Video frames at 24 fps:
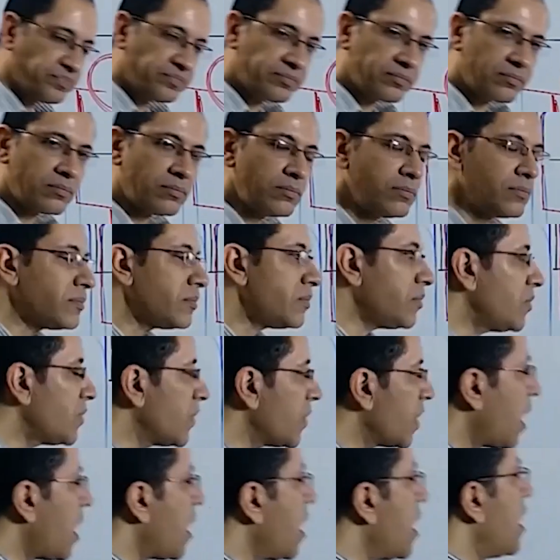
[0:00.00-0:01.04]
opens,
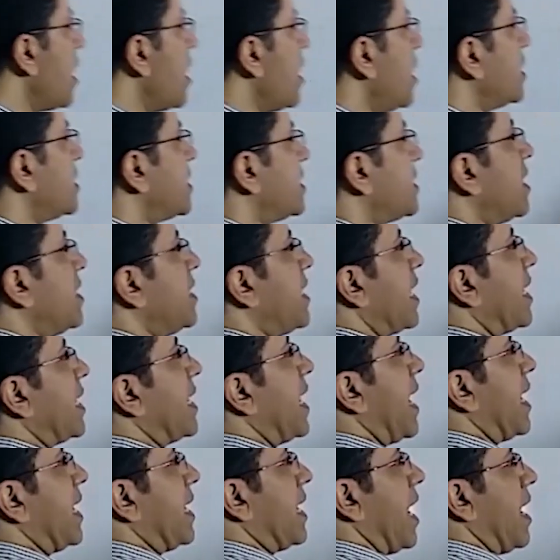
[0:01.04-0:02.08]

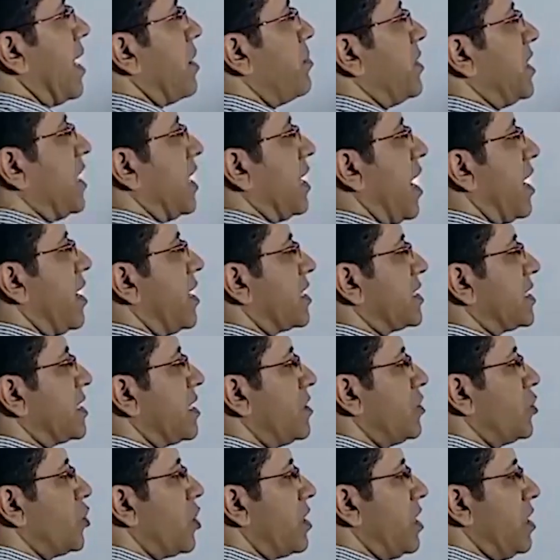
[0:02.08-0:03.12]
postganglionic membrane
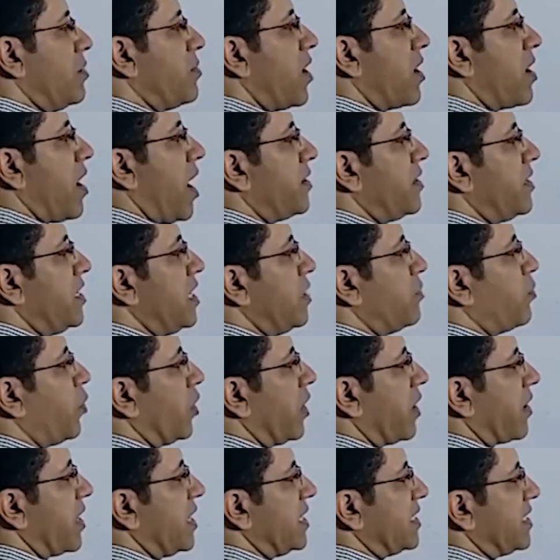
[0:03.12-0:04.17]
becomes
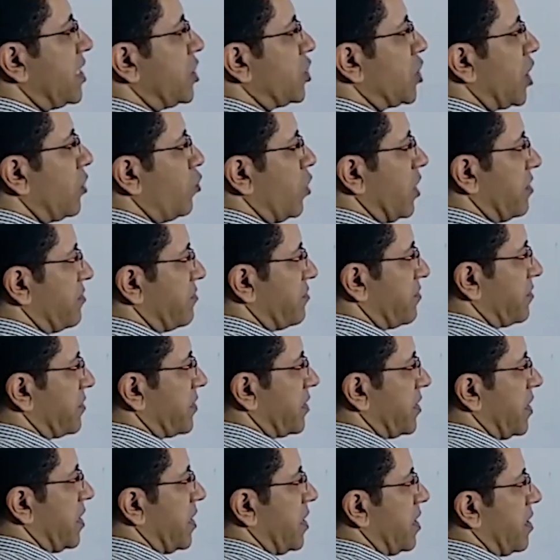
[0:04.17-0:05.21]
depolarized, and
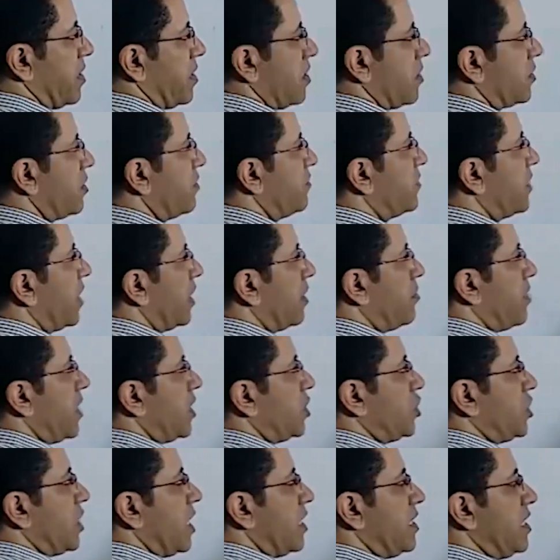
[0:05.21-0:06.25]
signals come
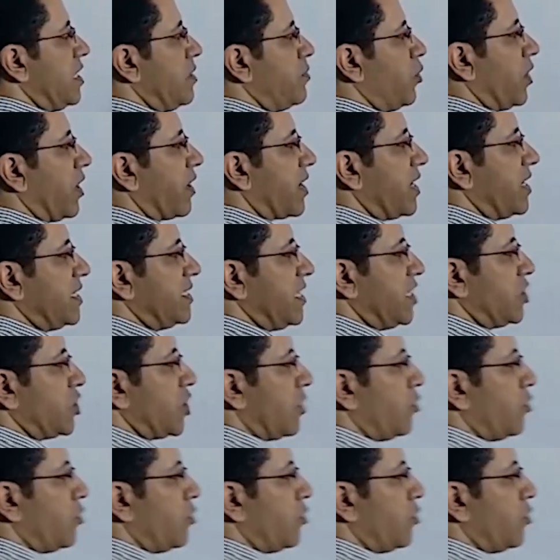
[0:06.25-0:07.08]
in this direction.